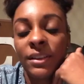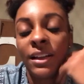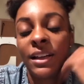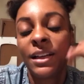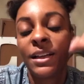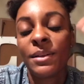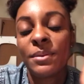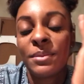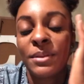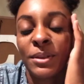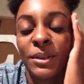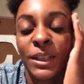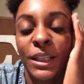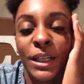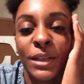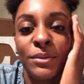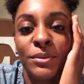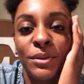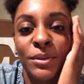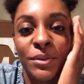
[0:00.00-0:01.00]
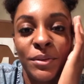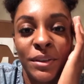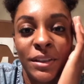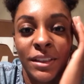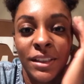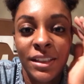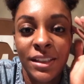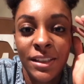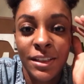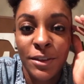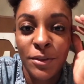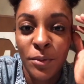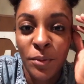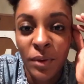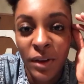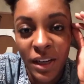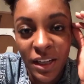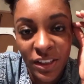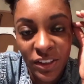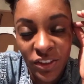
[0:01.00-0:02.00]
I am so thankful for this
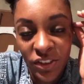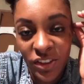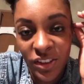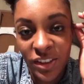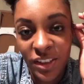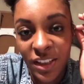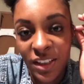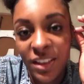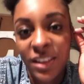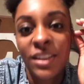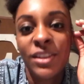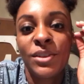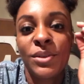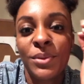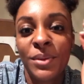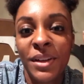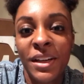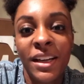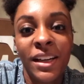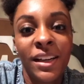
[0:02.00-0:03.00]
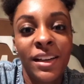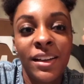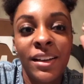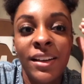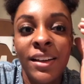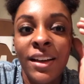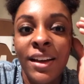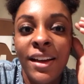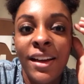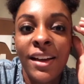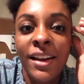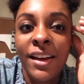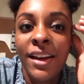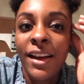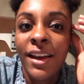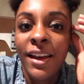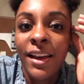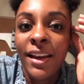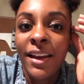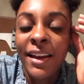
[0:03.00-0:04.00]
watch and this ring.
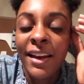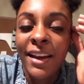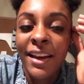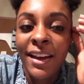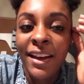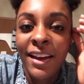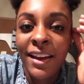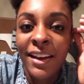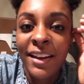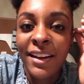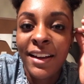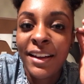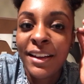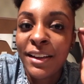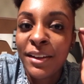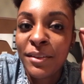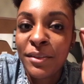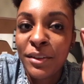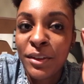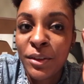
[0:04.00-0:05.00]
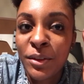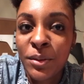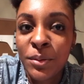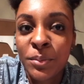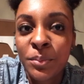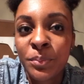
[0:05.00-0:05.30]
And I love you.